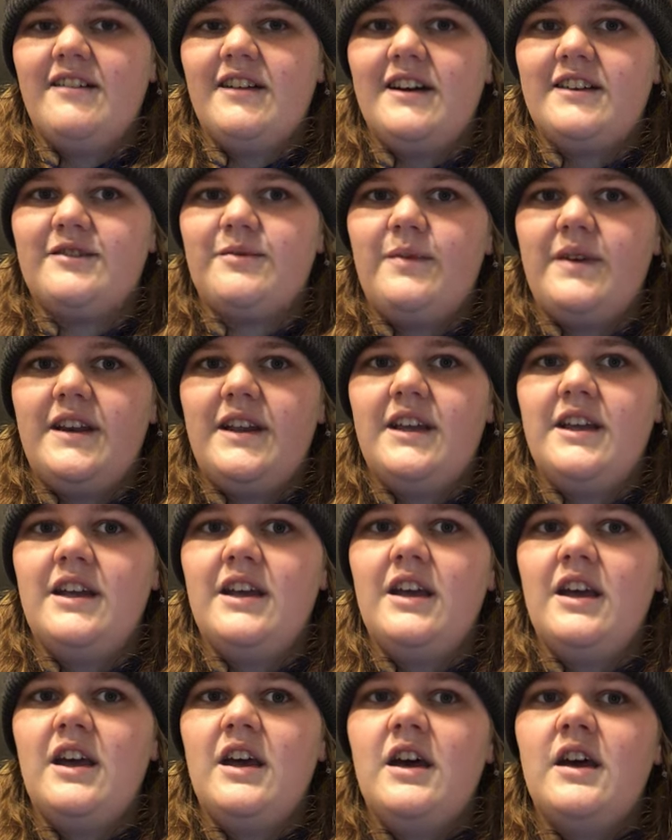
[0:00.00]
last minute,
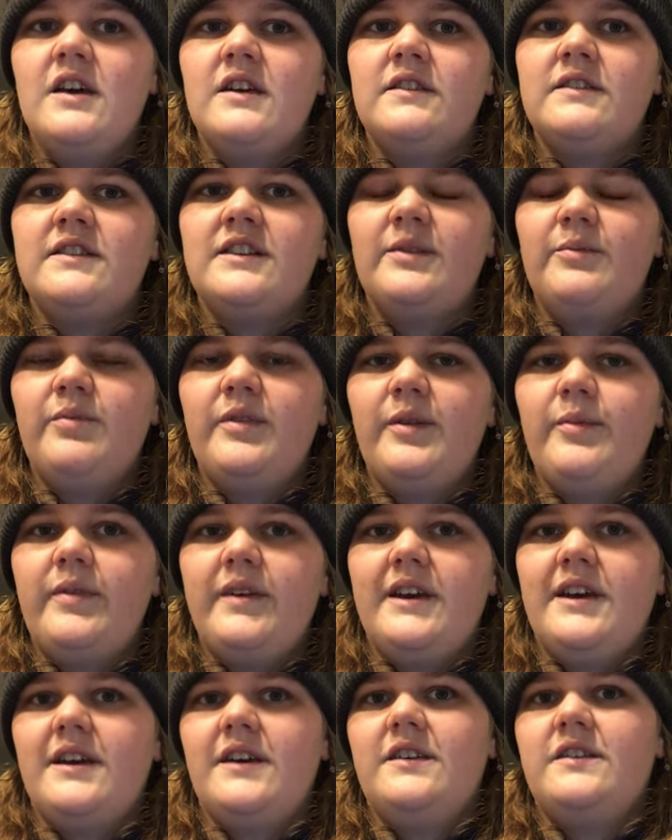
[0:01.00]
simply
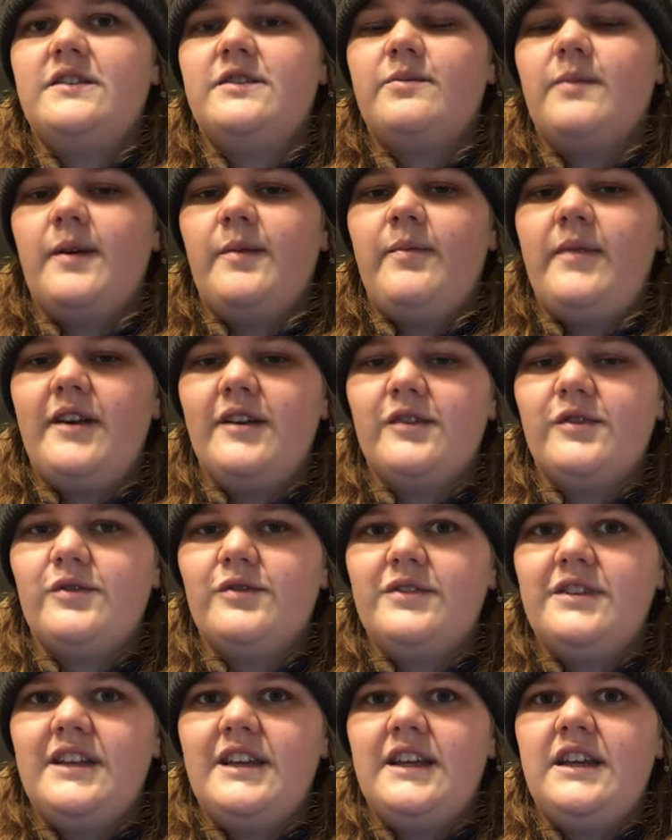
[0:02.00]
because my
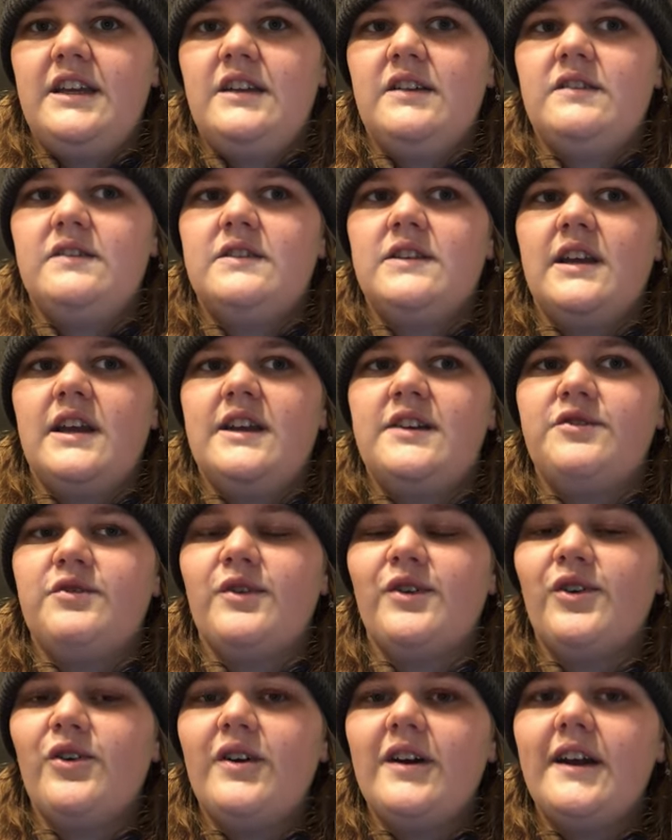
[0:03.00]
medical needs and
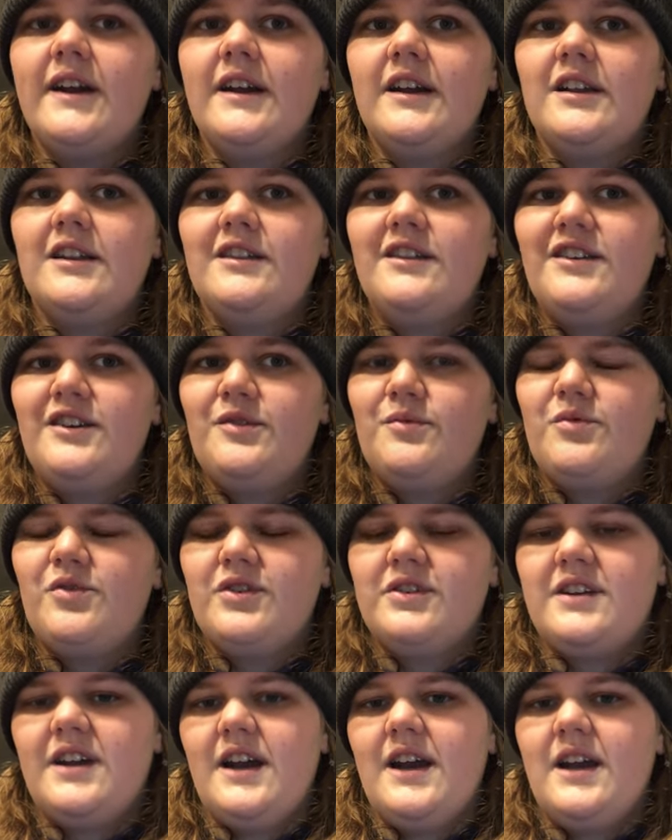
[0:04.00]
requiring a little more
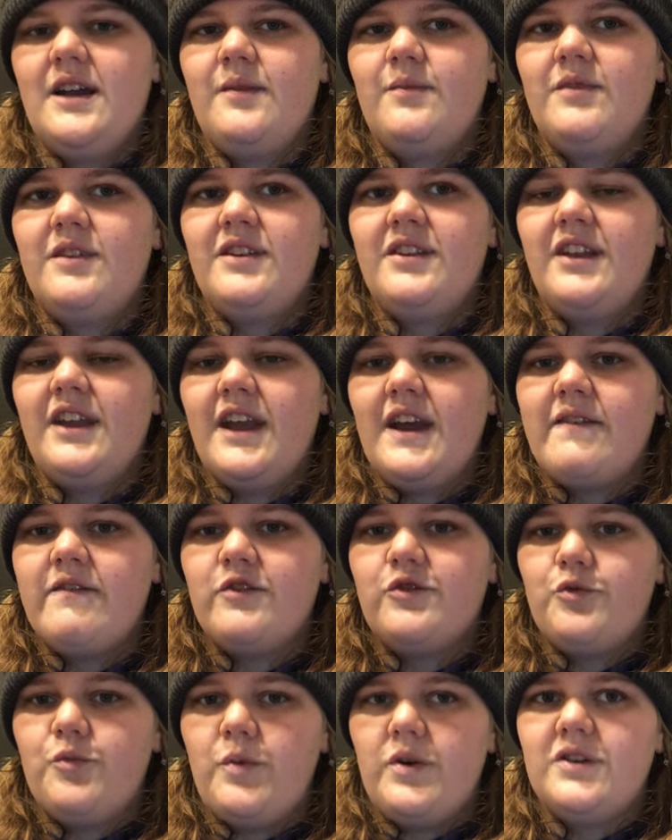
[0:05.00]
time than the
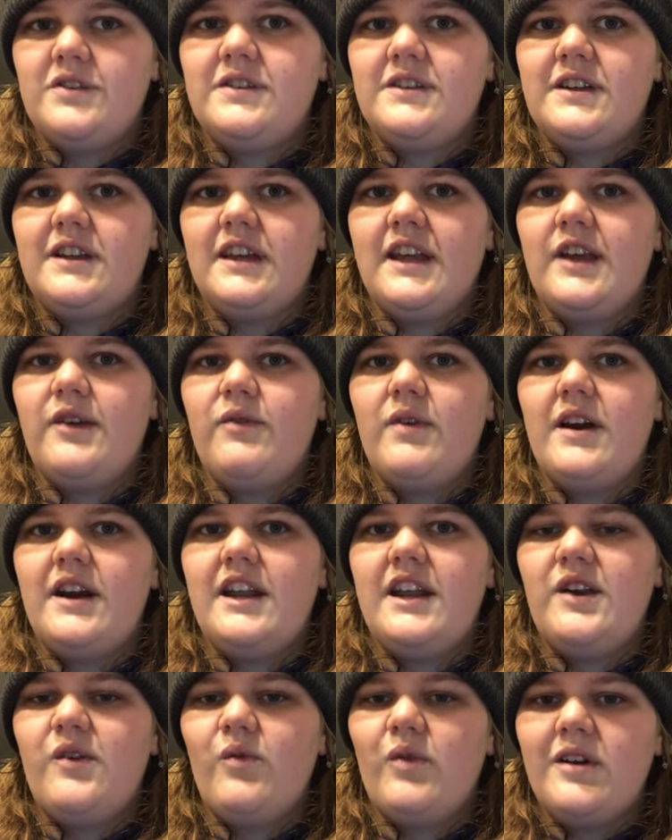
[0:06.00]
average person to get
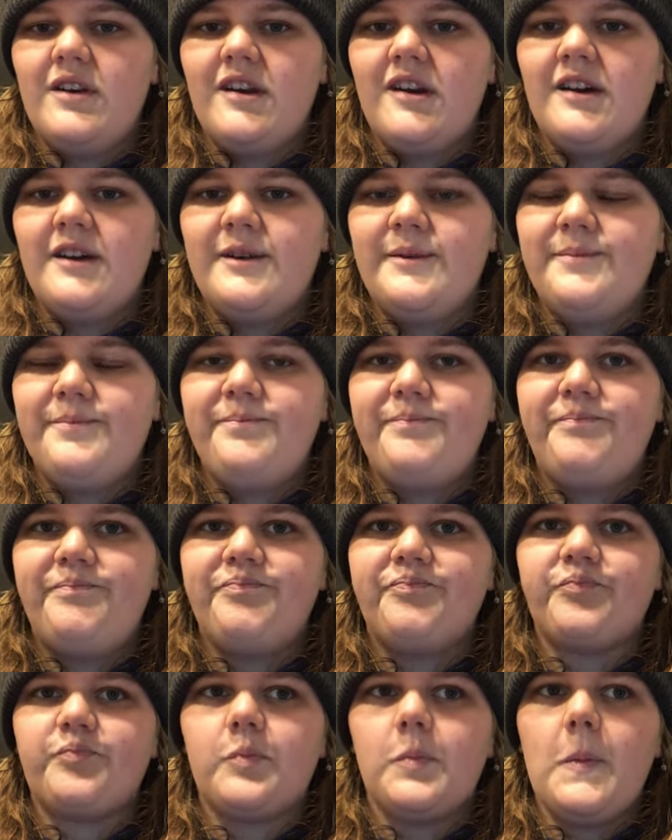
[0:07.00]
ready and whatnot.
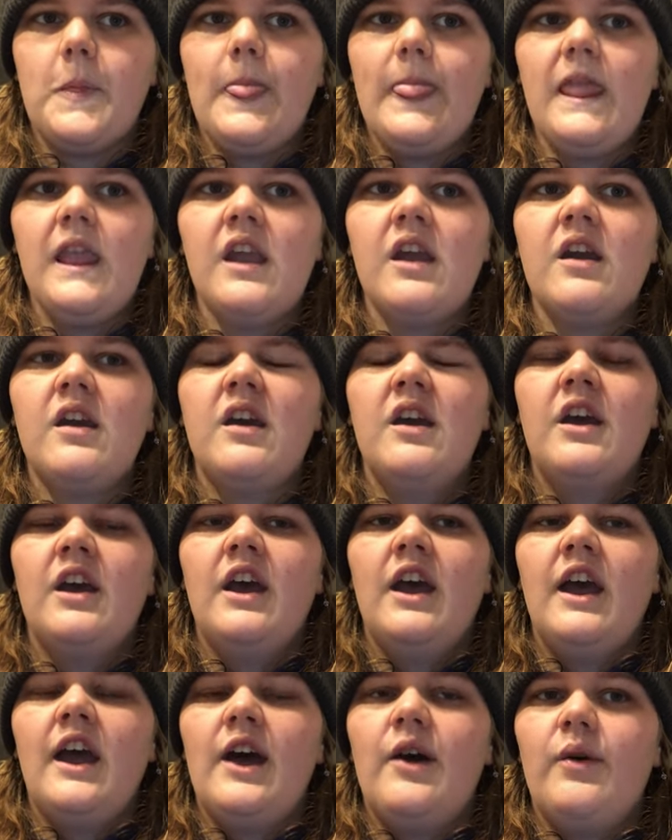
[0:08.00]

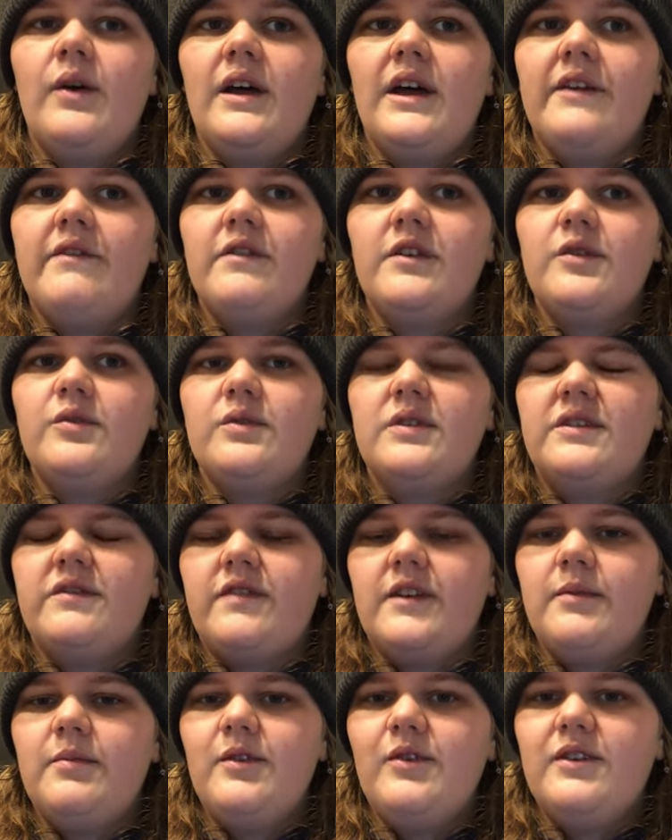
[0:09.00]
However, when
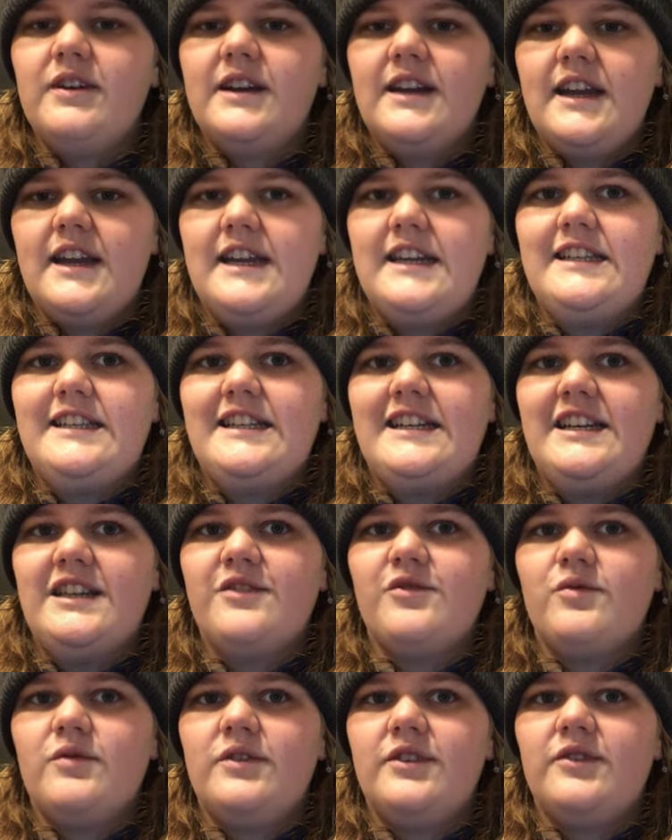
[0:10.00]
February
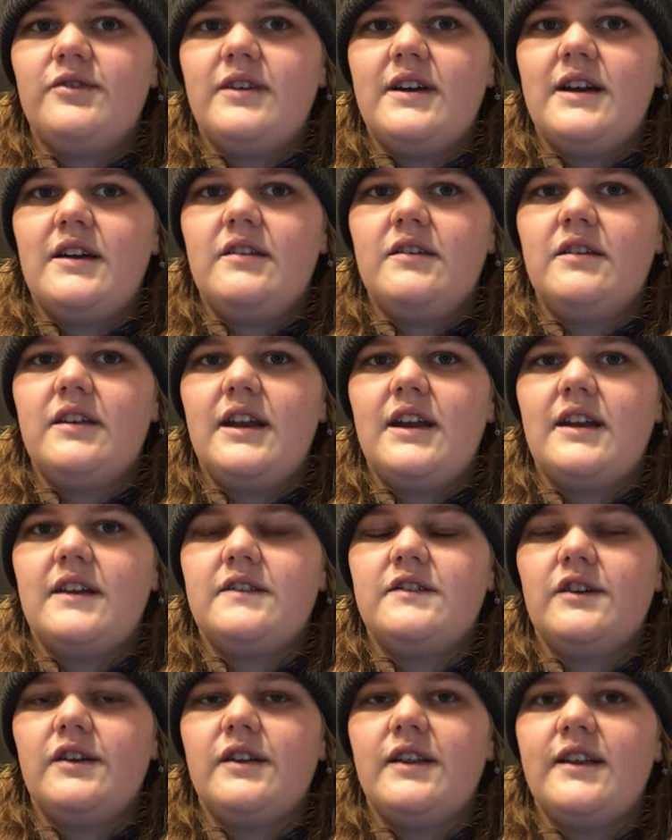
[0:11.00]
18th rolled around and I
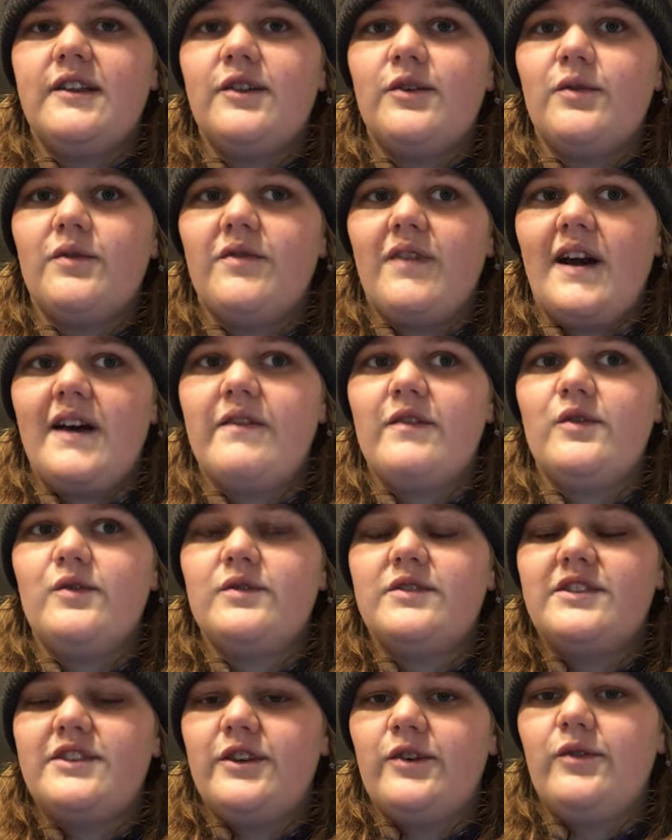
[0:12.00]
saw that the revival
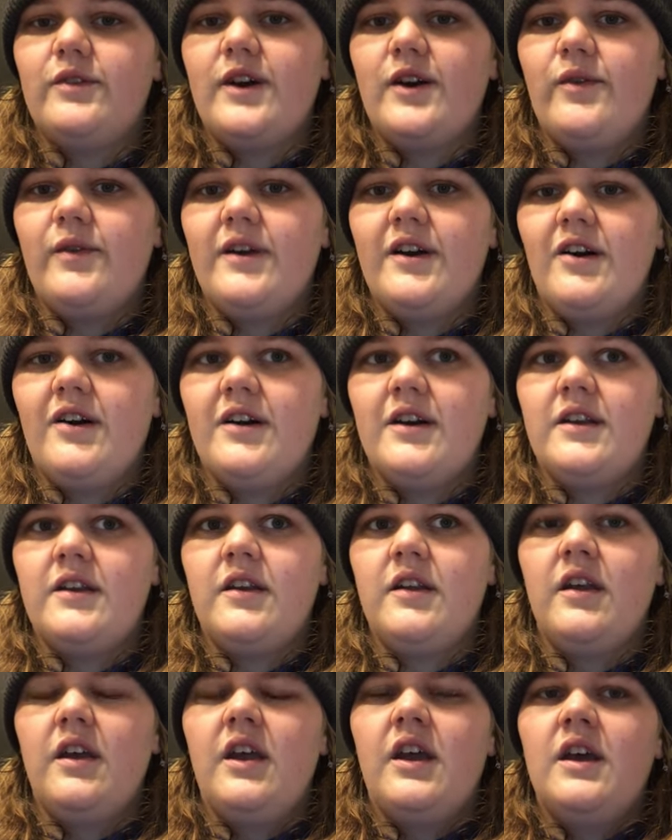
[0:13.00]
was still going on,
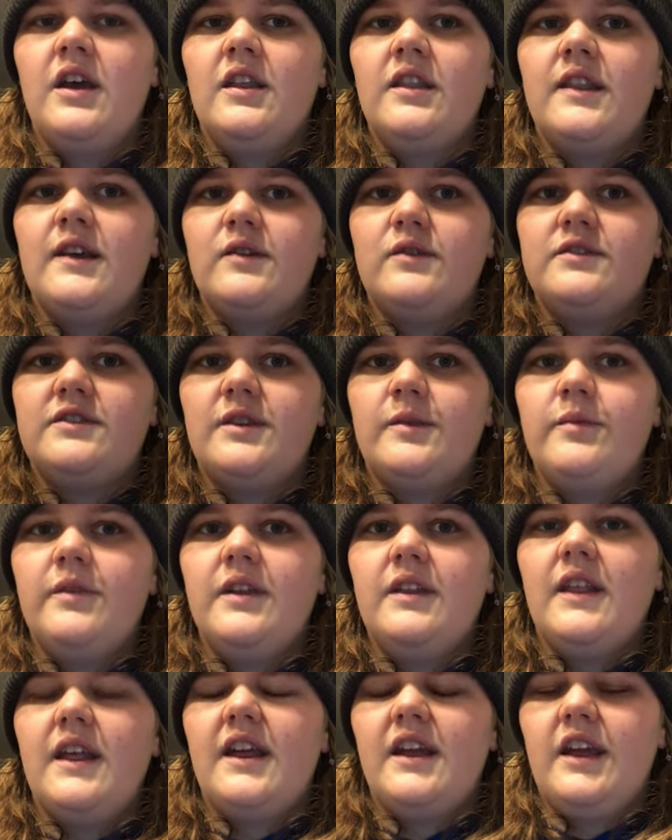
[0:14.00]
there was
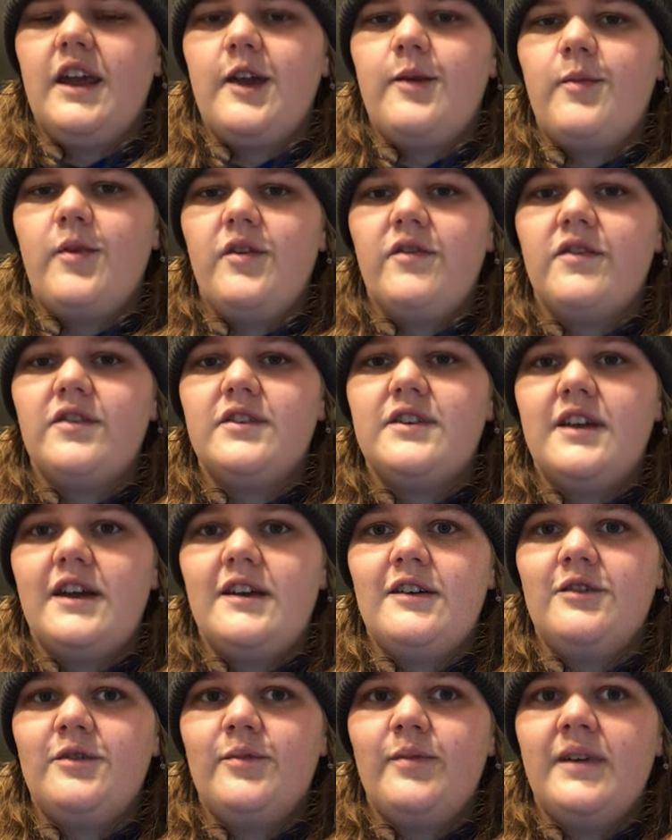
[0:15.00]
something that came over
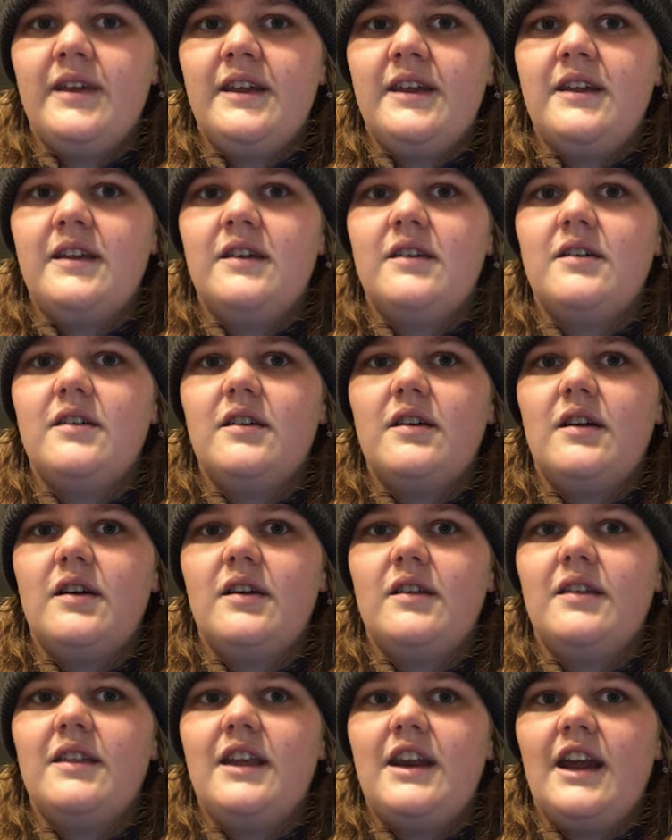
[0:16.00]
telling me
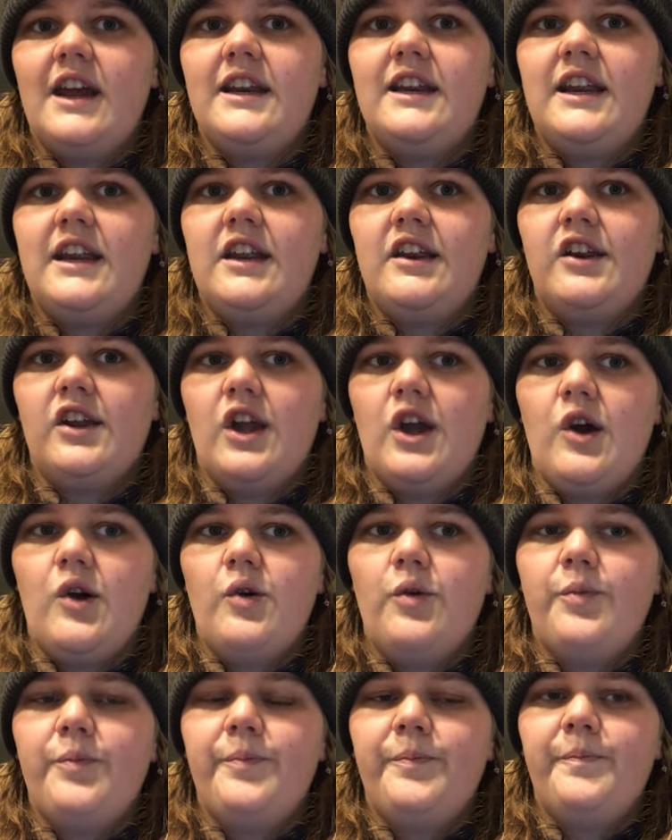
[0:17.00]
that I needed to go.